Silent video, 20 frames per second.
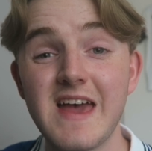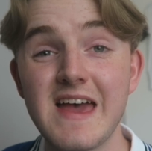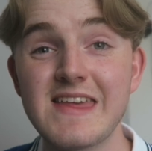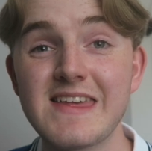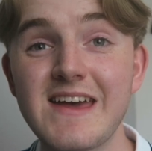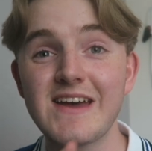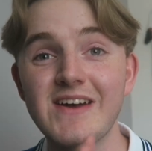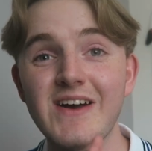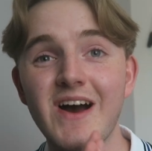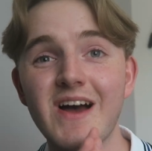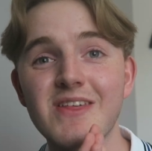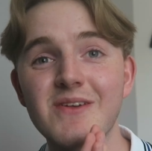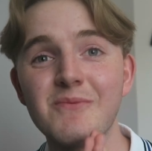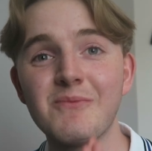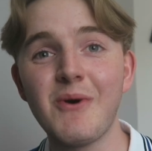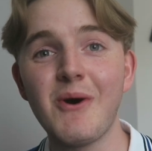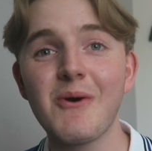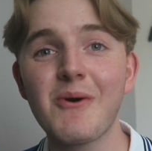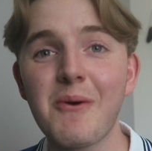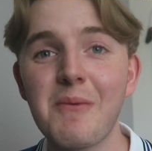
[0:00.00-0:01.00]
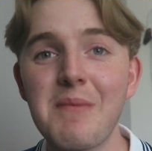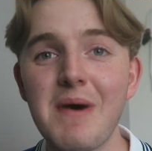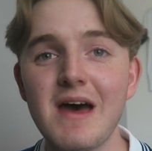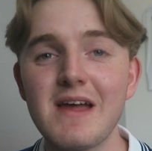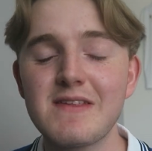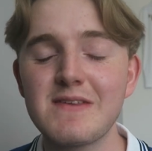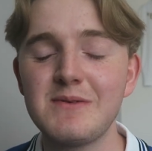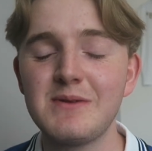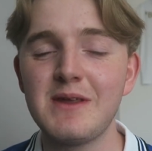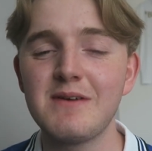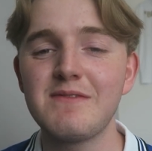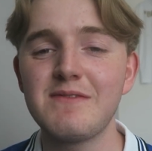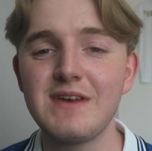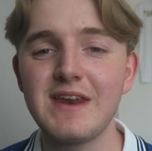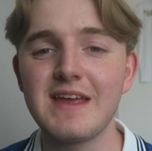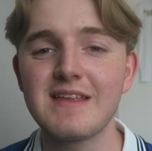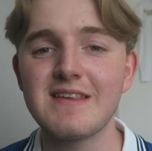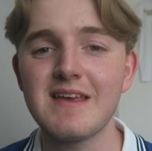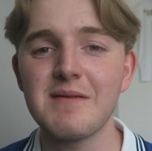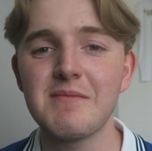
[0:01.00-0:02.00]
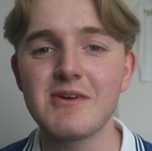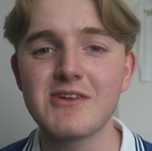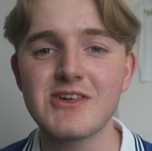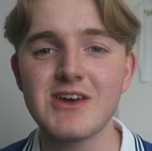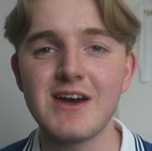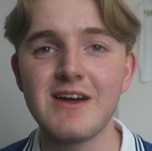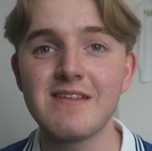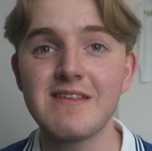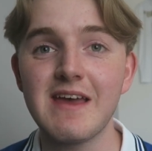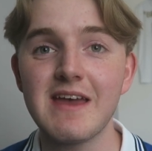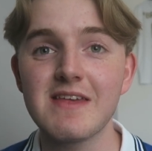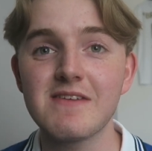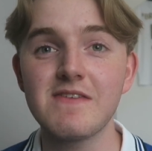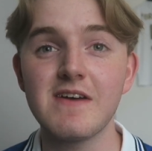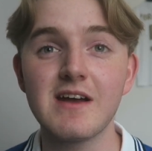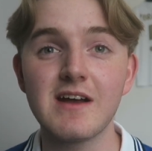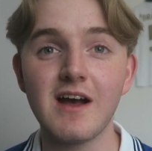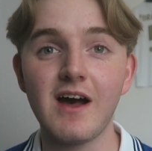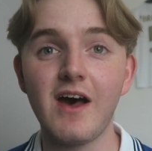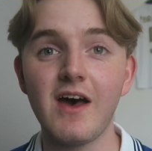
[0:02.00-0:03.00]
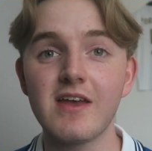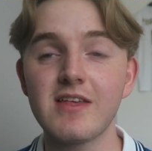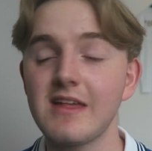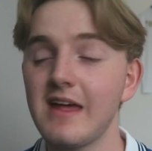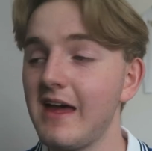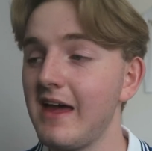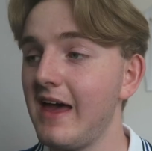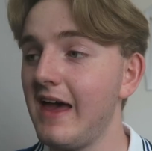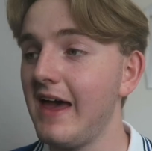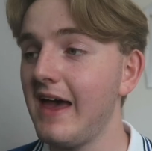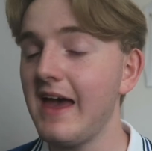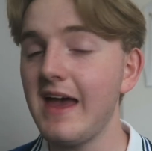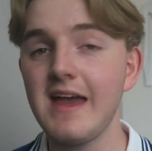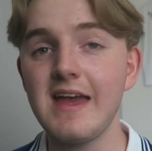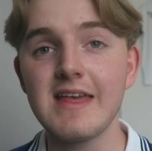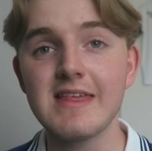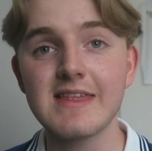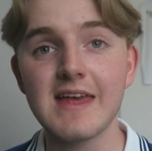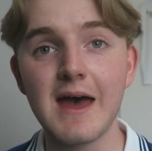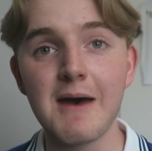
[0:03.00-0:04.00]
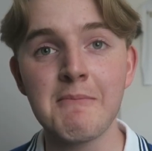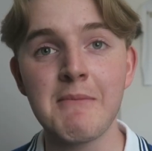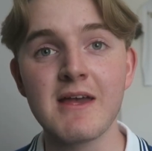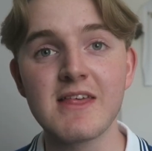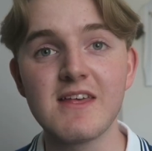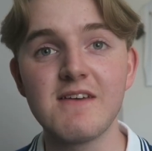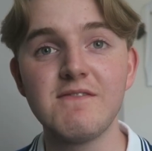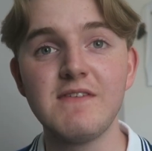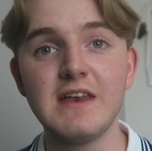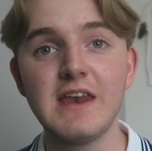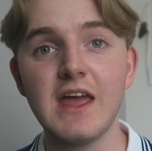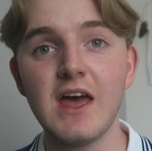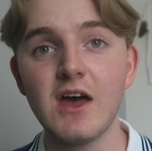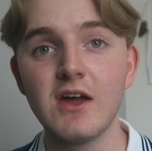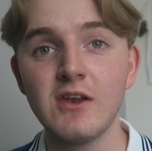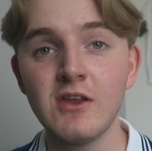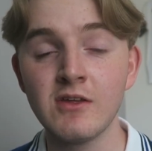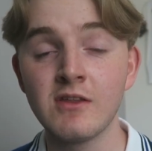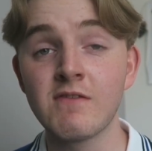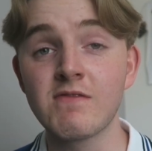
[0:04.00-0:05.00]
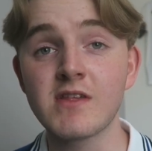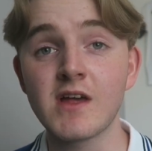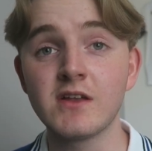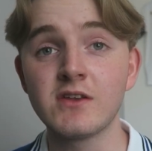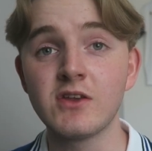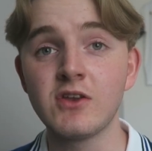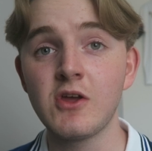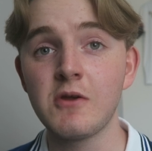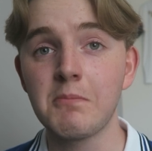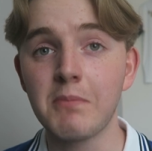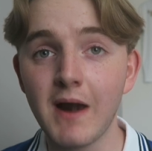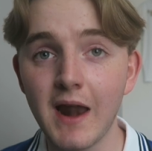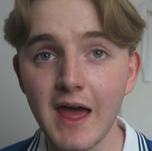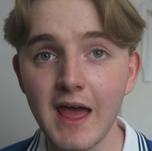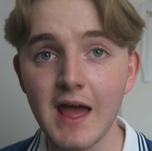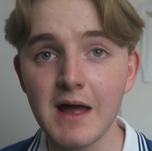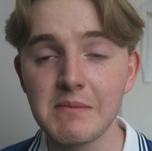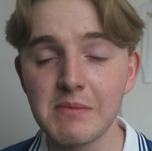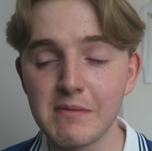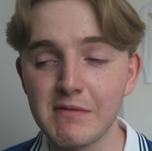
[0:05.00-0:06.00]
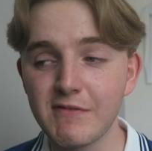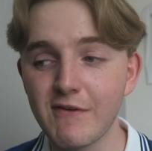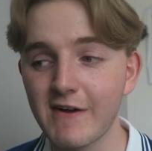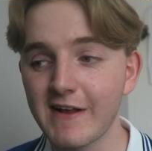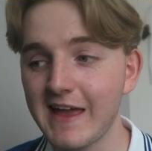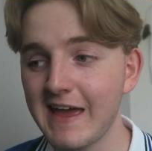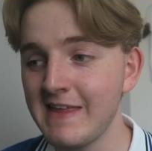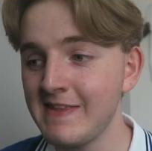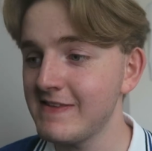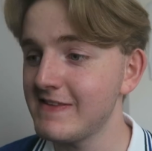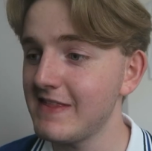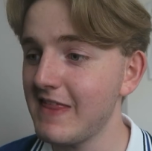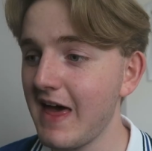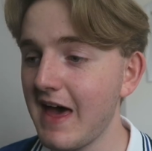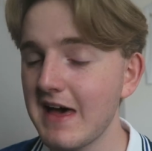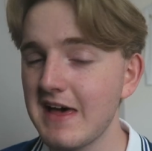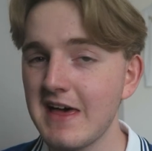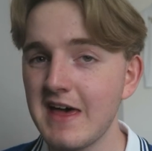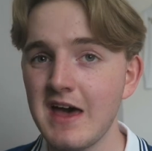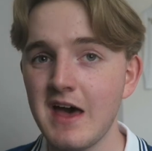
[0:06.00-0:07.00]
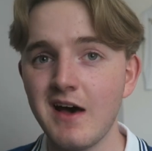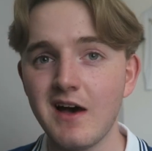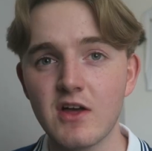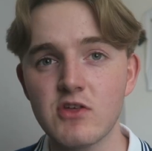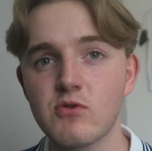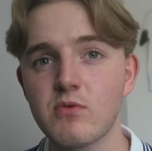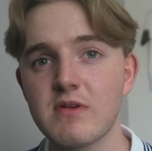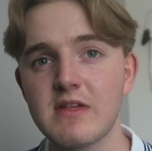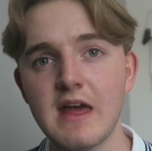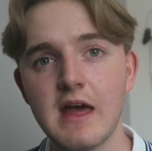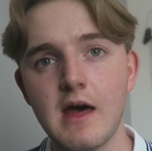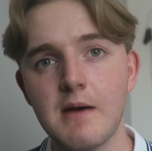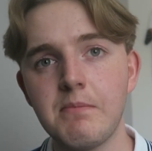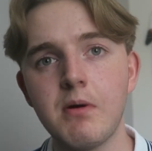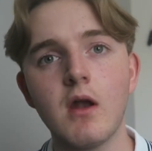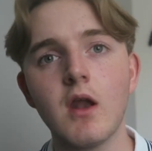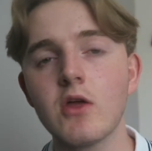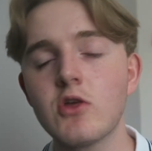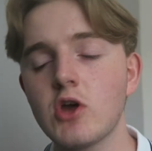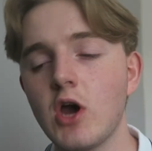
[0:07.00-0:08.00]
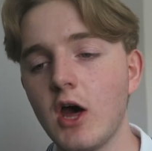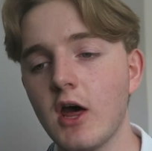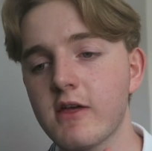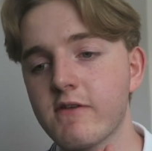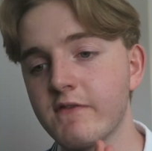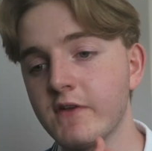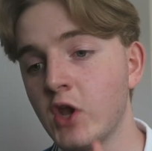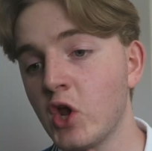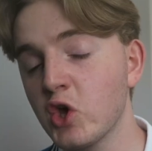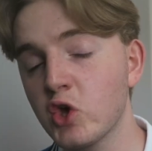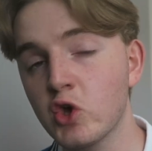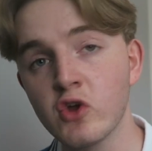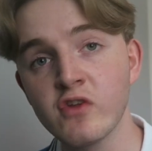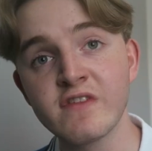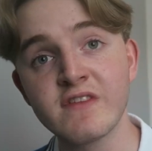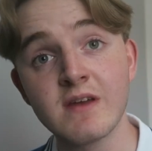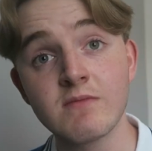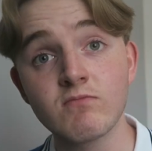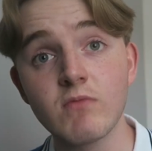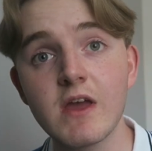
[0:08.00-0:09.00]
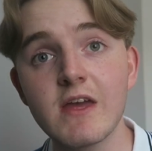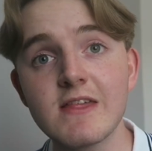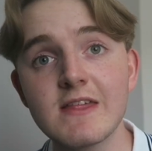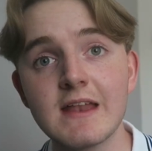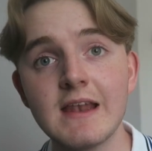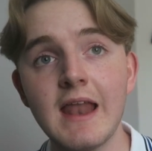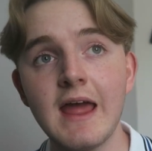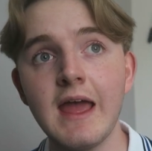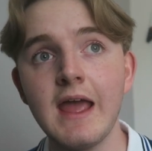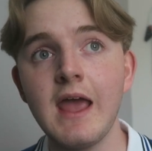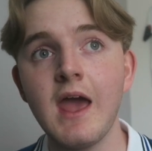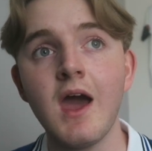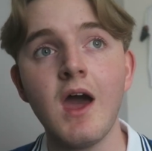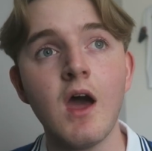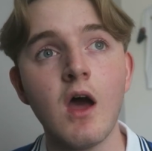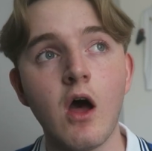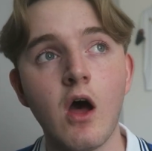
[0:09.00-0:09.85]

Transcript: So how's it going guys and welcome back to another video to my channel. Today's video guys is a massive video looking to signing a new player. But before I get into that, I just want to say I apologise for no content recently.